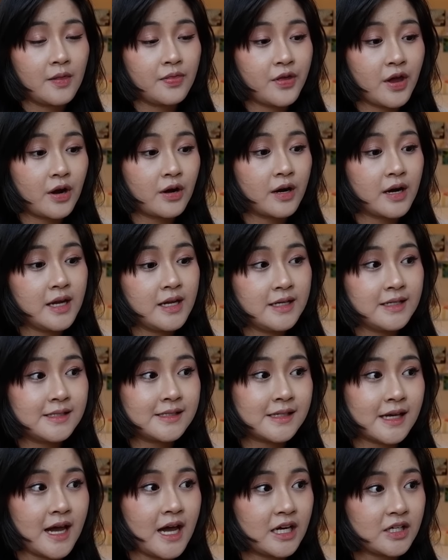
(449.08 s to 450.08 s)
there
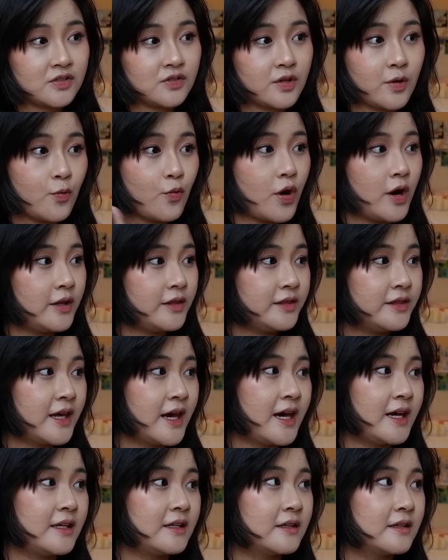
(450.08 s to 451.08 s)
is actually one
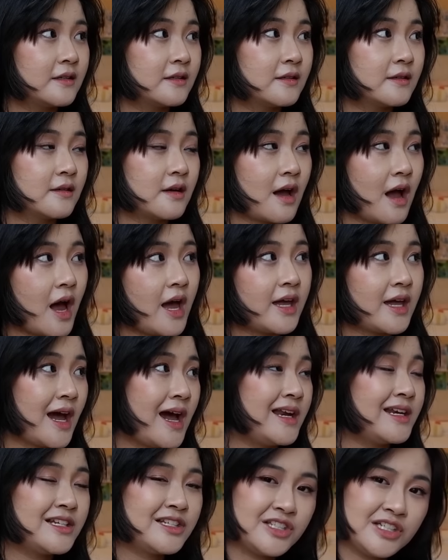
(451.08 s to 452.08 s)
that i
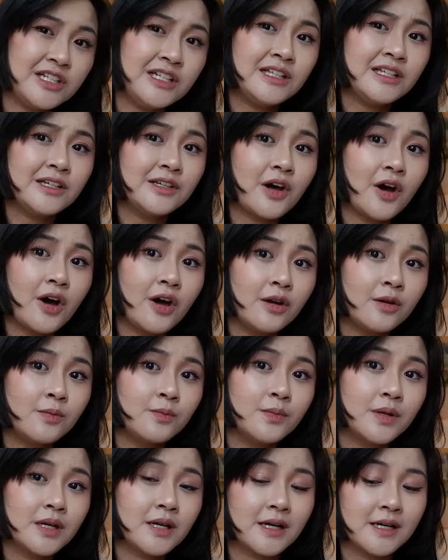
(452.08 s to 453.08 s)
kind of cheated
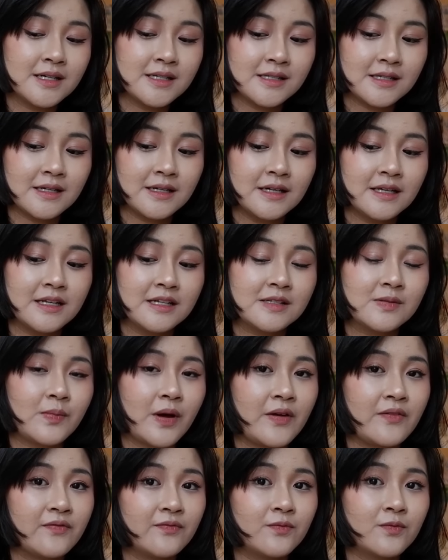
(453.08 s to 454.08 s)
on because it is
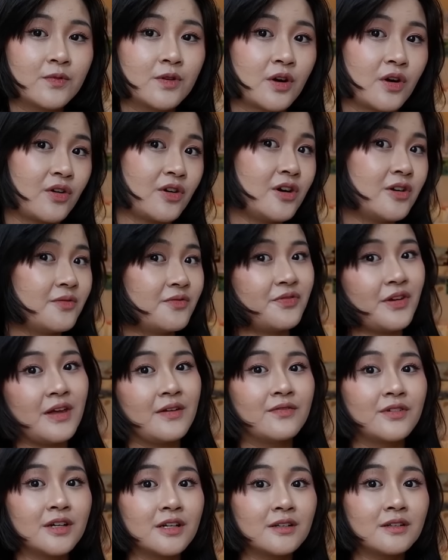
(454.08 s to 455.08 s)
my current
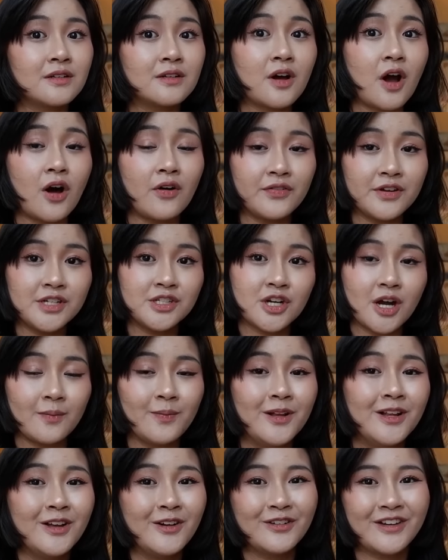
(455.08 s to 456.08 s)
favorite coffee
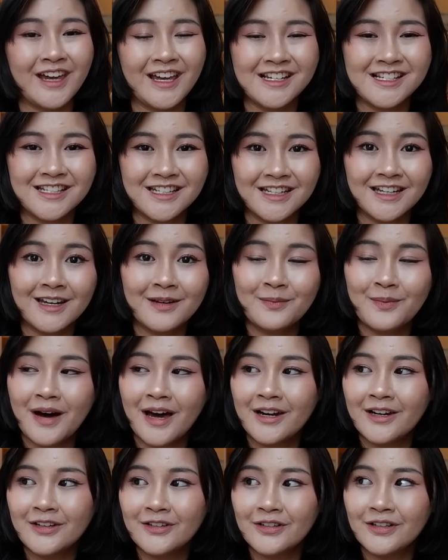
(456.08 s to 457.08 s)
shop location in
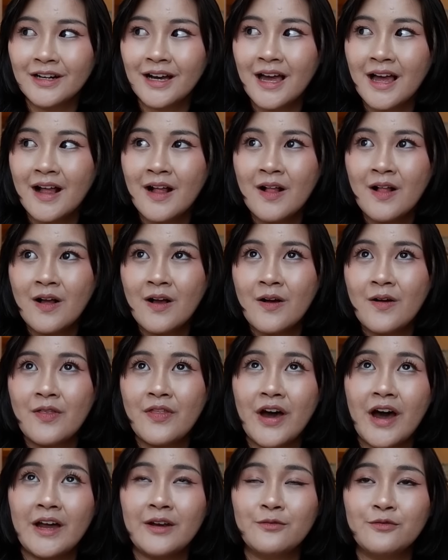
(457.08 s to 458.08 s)
bandung
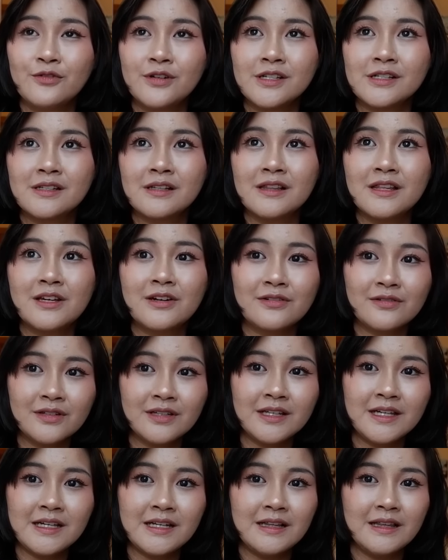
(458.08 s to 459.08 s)
that was
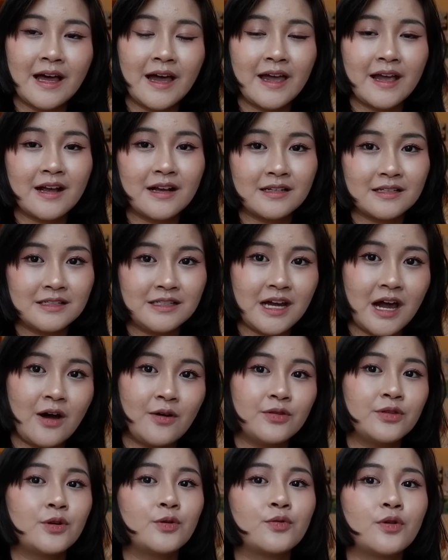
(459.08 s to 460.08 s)
literally like
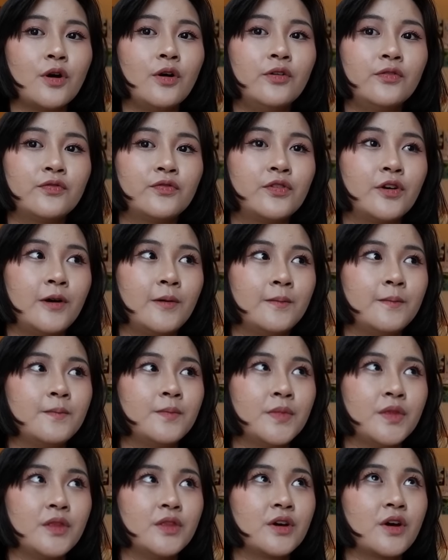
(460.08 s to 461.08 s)
down the road
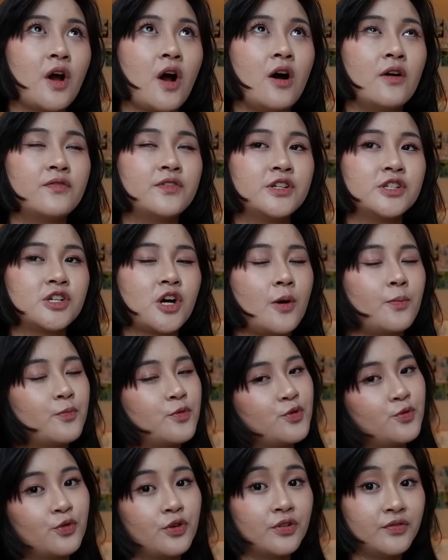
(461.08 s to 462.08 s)
from the coffee
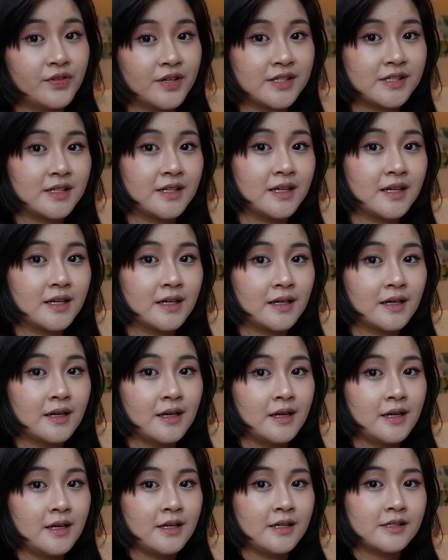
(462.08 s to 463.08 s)
shop we were visiting.
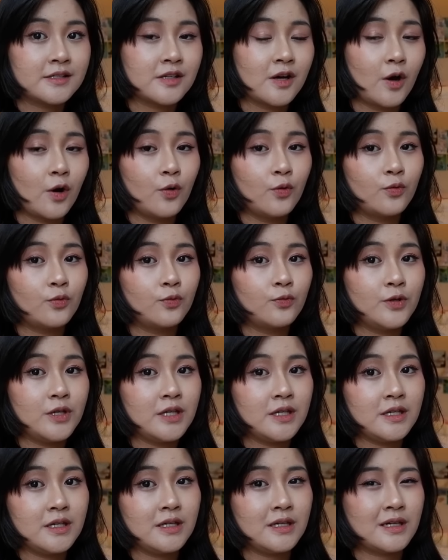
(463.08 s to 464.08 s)
So
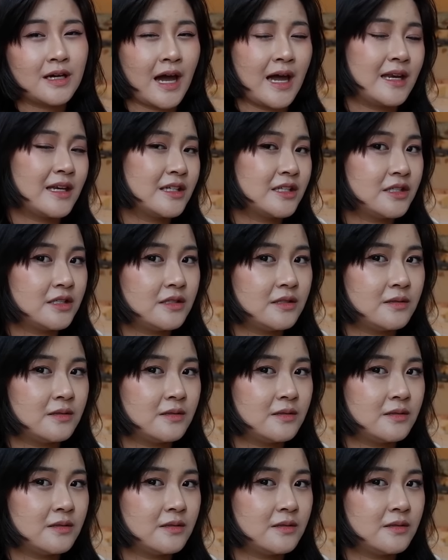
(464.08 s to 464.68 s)
we kind of